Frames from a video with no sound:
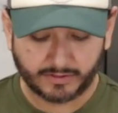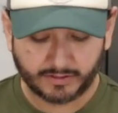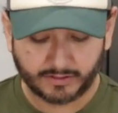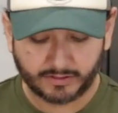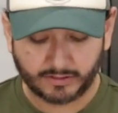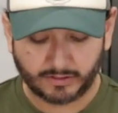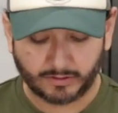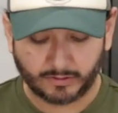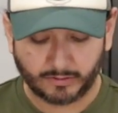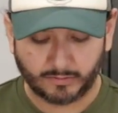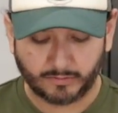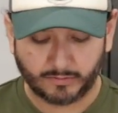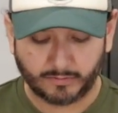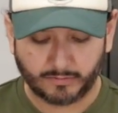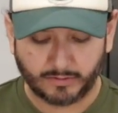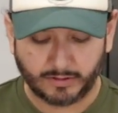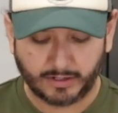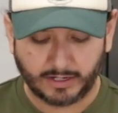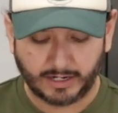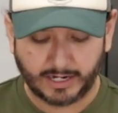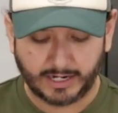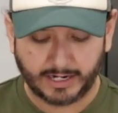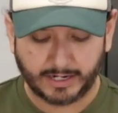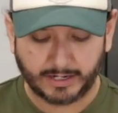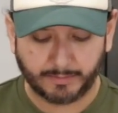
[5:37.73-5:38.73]
So
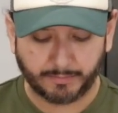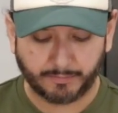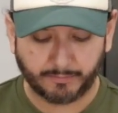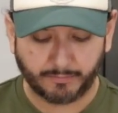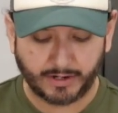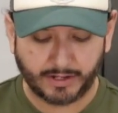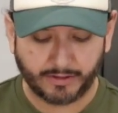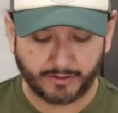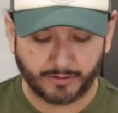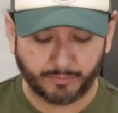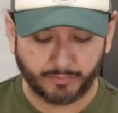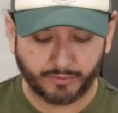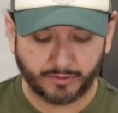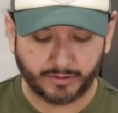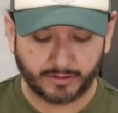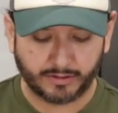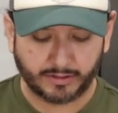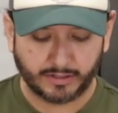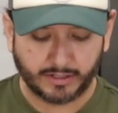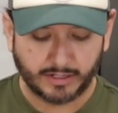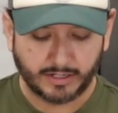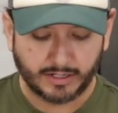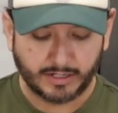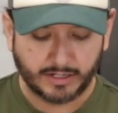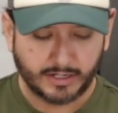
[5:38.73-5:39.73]
I rather
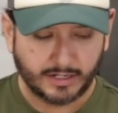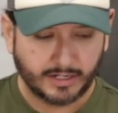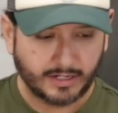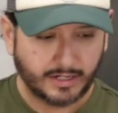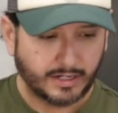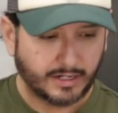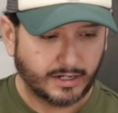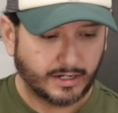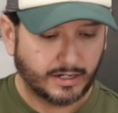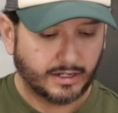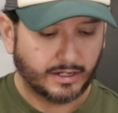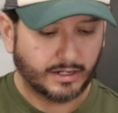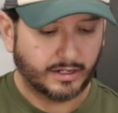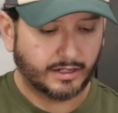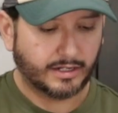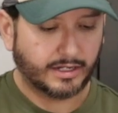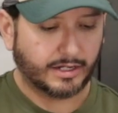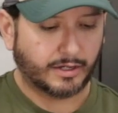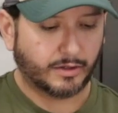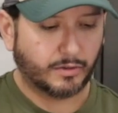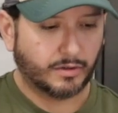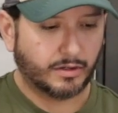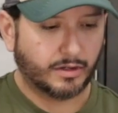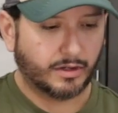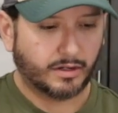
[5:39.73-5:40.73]
put
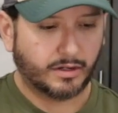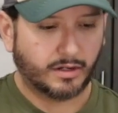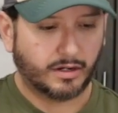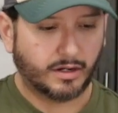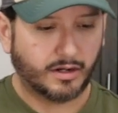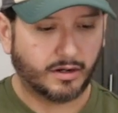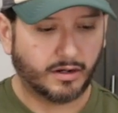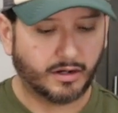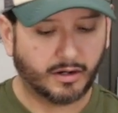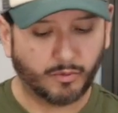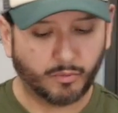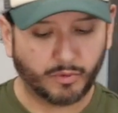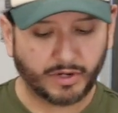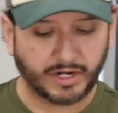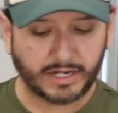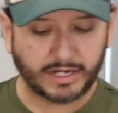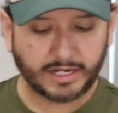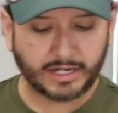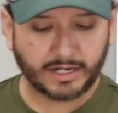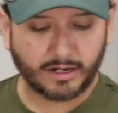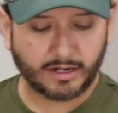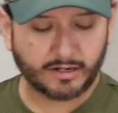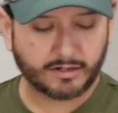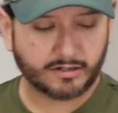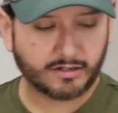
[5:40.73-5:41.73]
like a
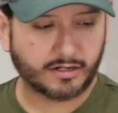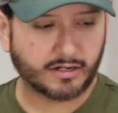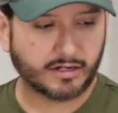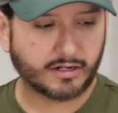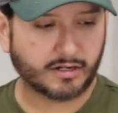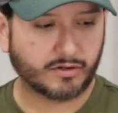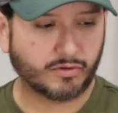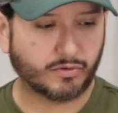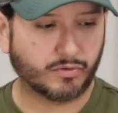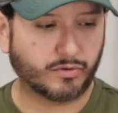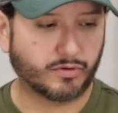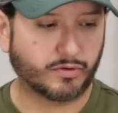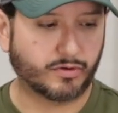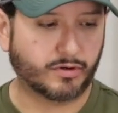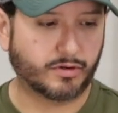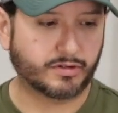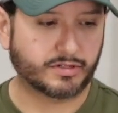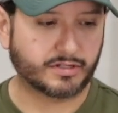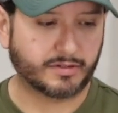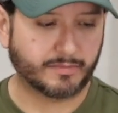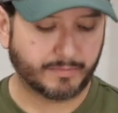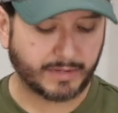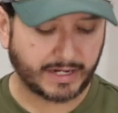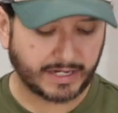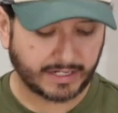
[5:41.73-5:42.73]
weenie hot dog or
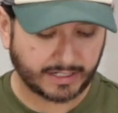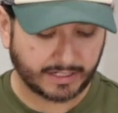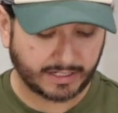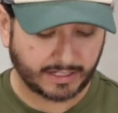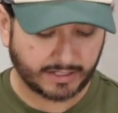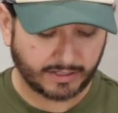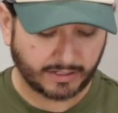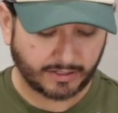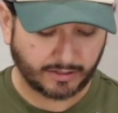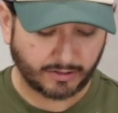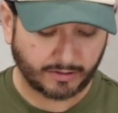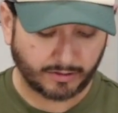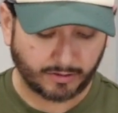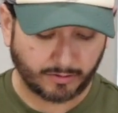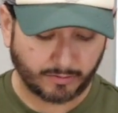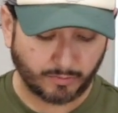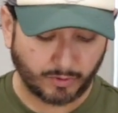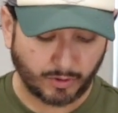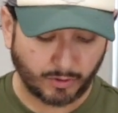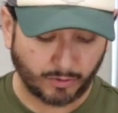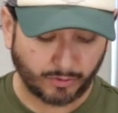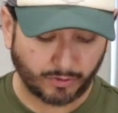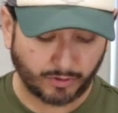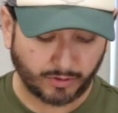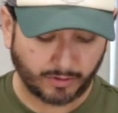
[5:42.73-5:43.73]
some bacon in there, or
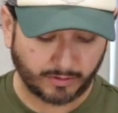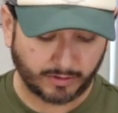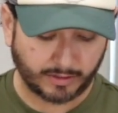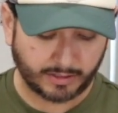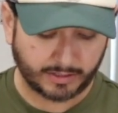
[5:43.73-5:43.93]
both.